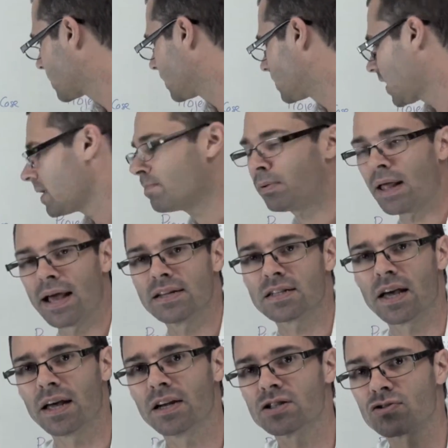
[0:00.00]
the team plans
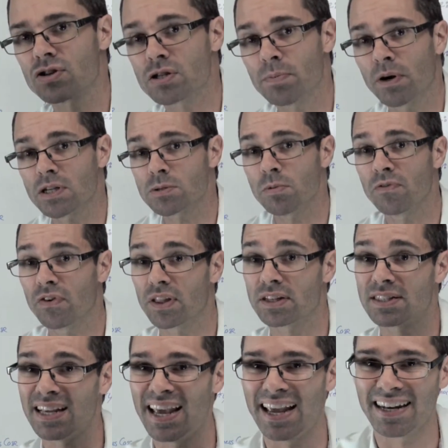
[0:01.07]
and is responsible for the
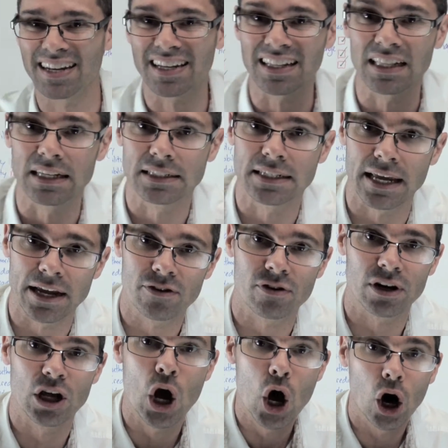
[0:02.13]
technical
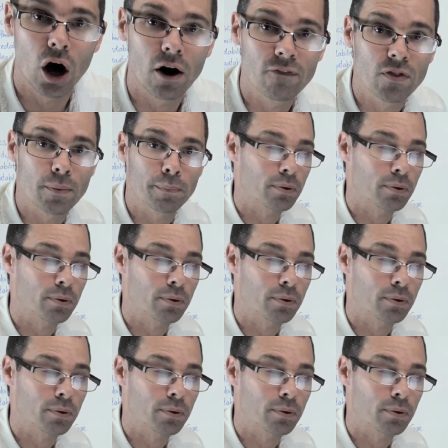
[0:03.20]
integrity of the